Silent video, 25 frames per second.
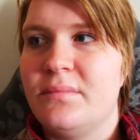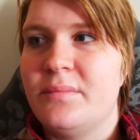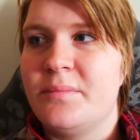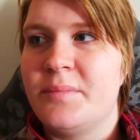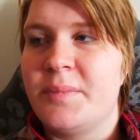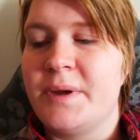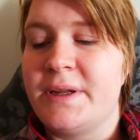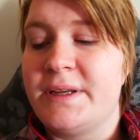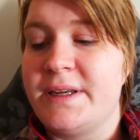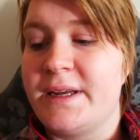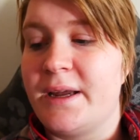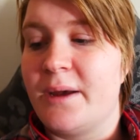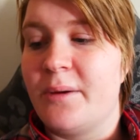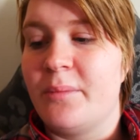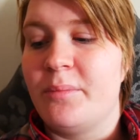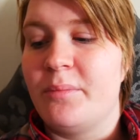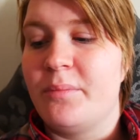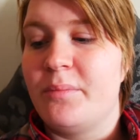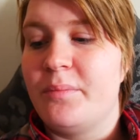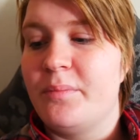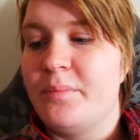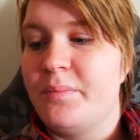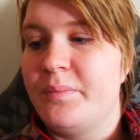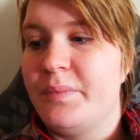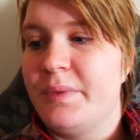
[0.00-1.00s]
But yeah,
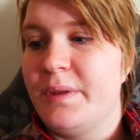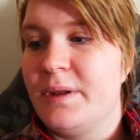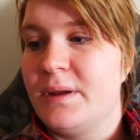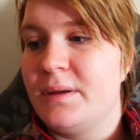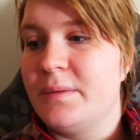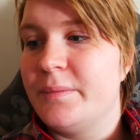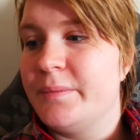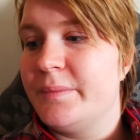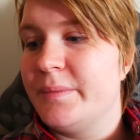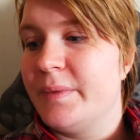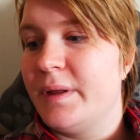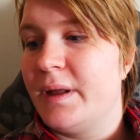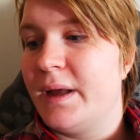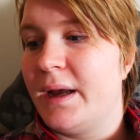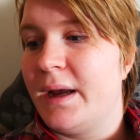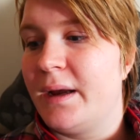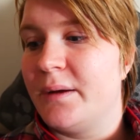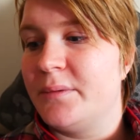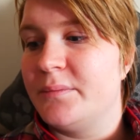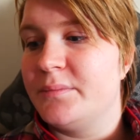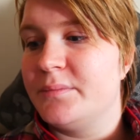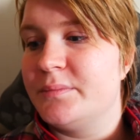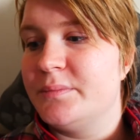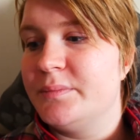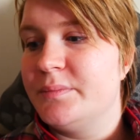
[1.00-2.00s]
I
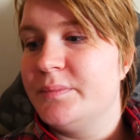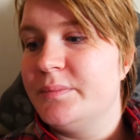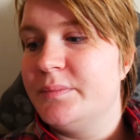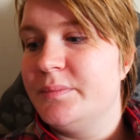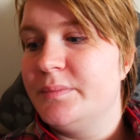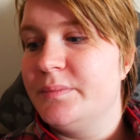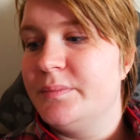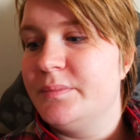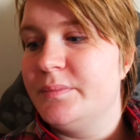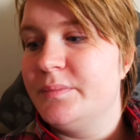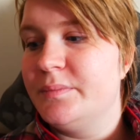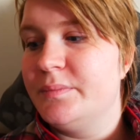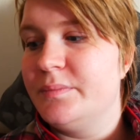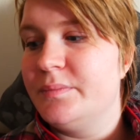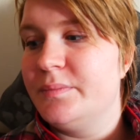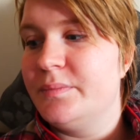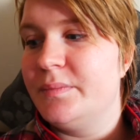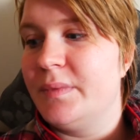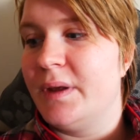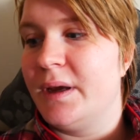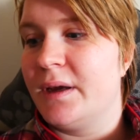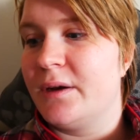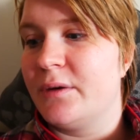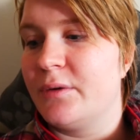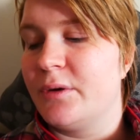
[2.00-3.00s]

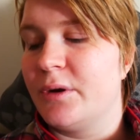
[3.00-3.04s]
don't